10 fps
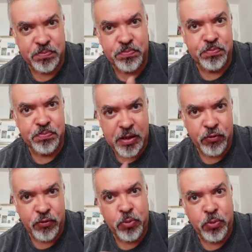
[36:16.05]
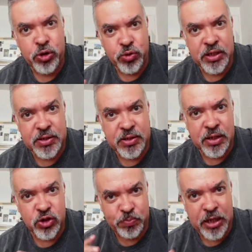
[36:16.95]
uh, for Portuguese
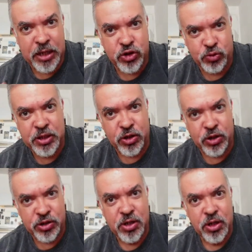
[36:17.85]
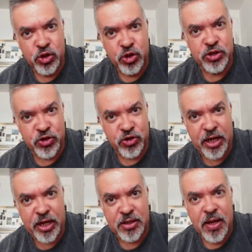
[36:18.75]
and Spanish speakers to
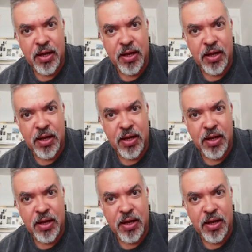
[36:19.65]
understand,